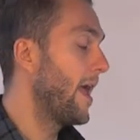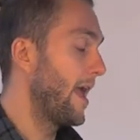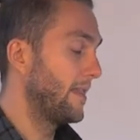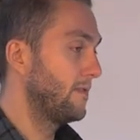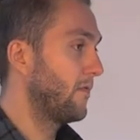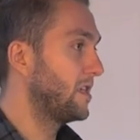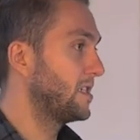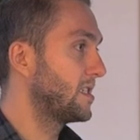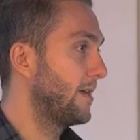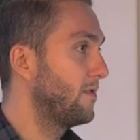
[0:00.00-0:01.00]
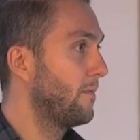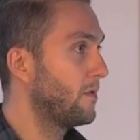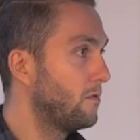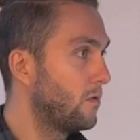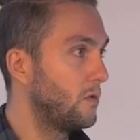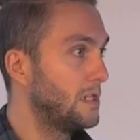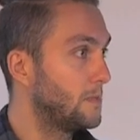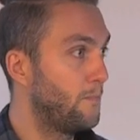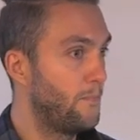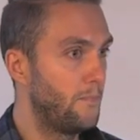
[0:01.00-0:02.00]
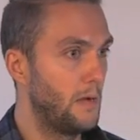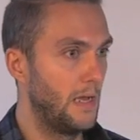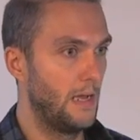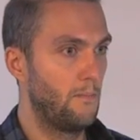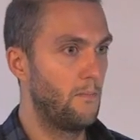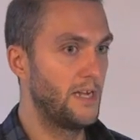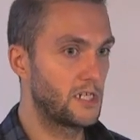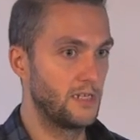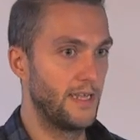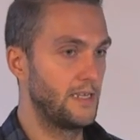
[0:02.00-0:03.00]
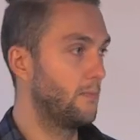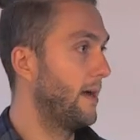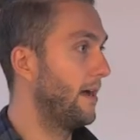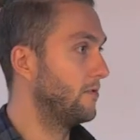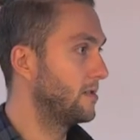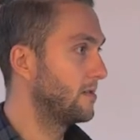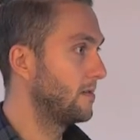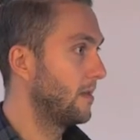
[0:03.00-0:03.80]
and if there is someone of you who is uh, passionate about